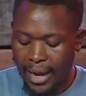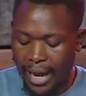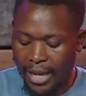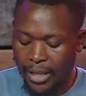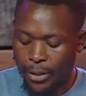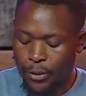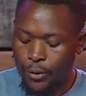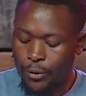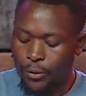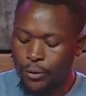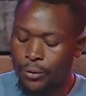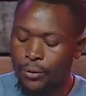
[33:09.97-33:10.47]

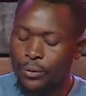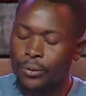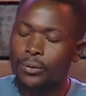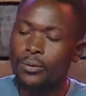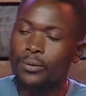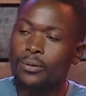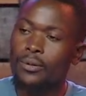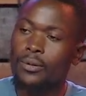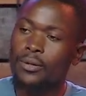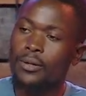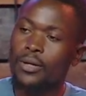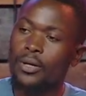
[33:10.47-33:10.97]
are you
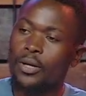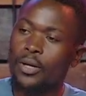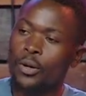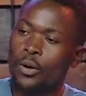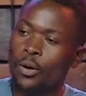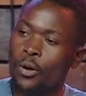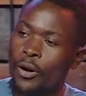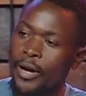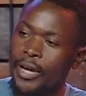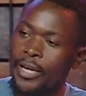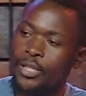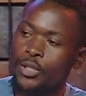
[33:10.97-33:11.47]

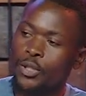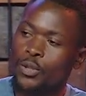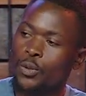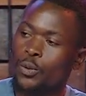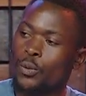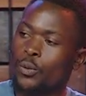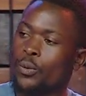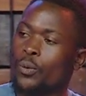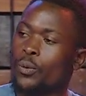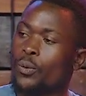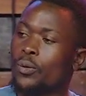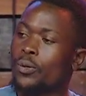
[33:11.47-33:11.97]
going
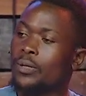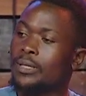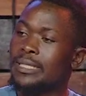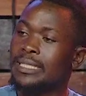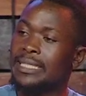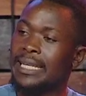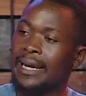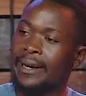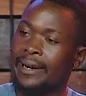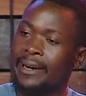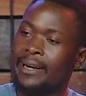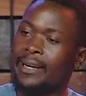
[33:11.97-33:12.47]
to
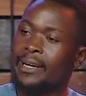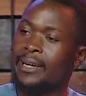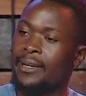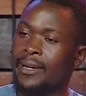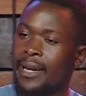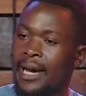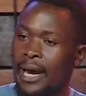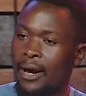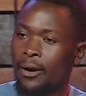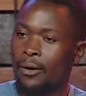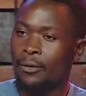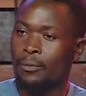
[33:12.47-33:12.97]
surrender
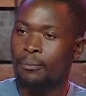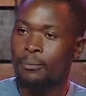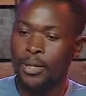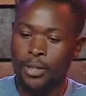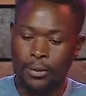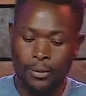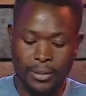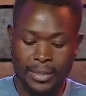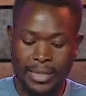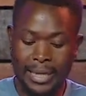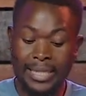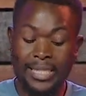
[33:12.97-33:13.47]
now?
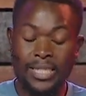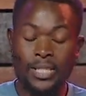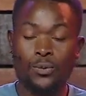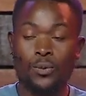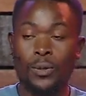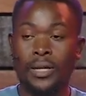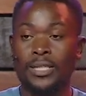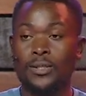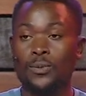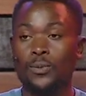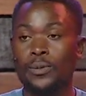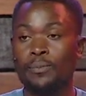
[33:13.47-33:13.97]
Because that
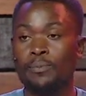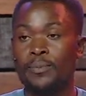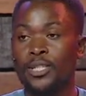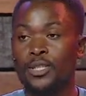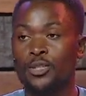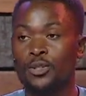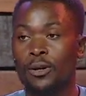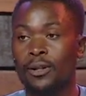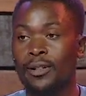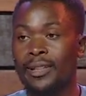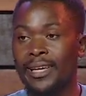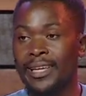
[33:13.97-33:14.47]
is what we've
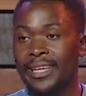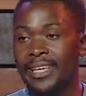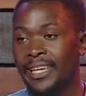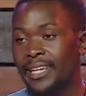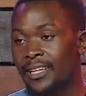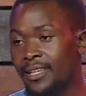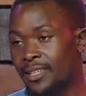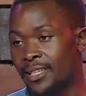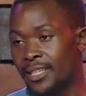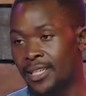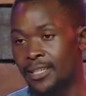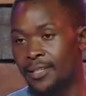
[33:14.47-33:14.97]
been told the
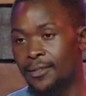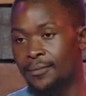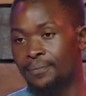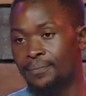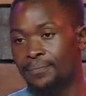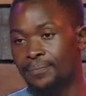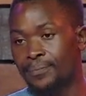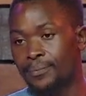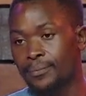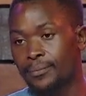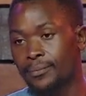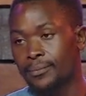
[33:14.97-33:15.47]
king did.
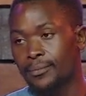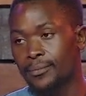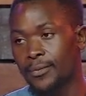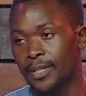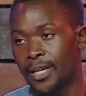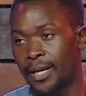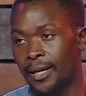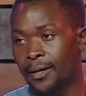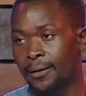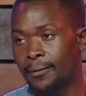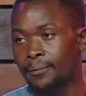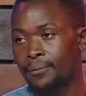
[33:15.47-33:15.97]

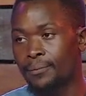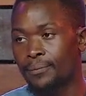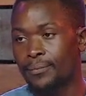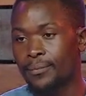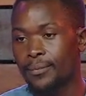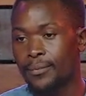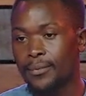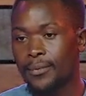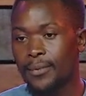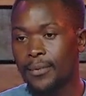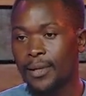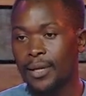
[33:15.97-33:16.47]
Yeah?
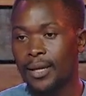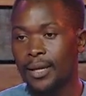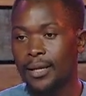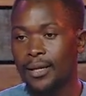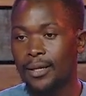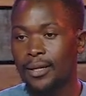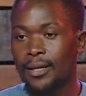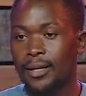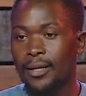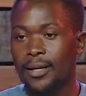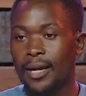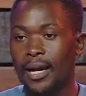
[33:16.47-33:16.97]

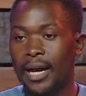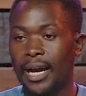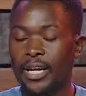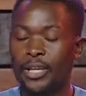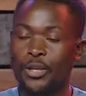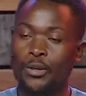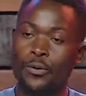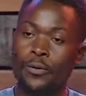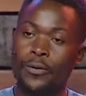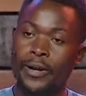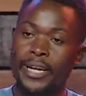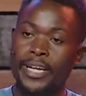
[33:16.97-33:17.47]

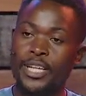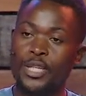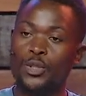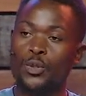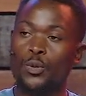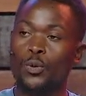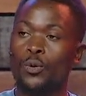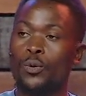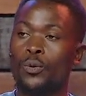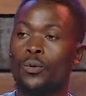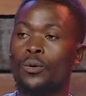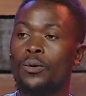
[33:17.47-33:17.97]
Are you ready
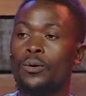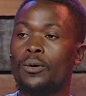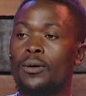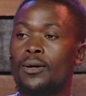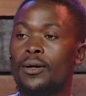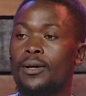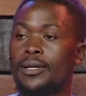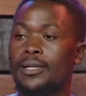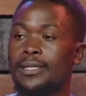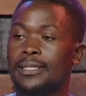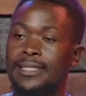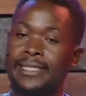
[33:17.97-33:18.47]
to
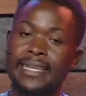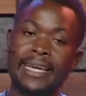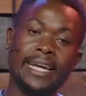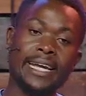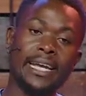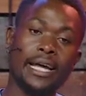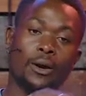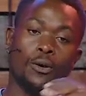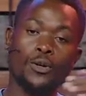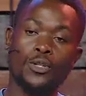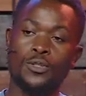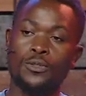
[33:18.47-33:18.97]

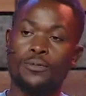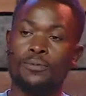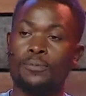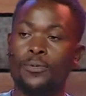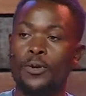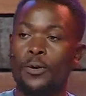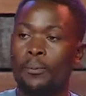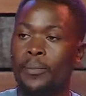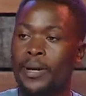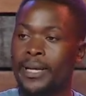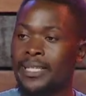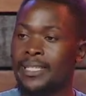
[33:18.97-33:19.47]
send out
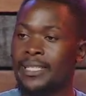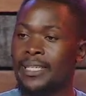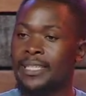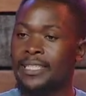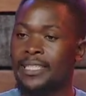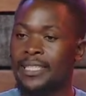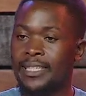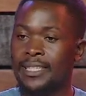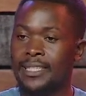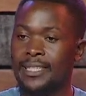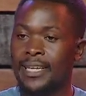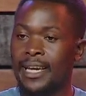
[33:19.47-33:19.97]
your
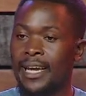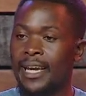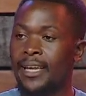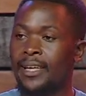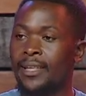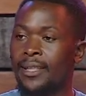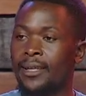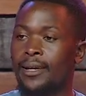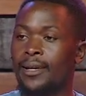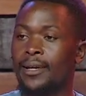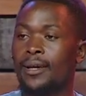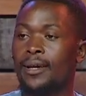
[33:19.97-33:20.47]
message and
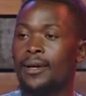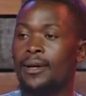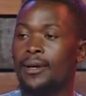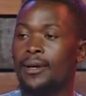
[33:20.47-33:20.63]
say,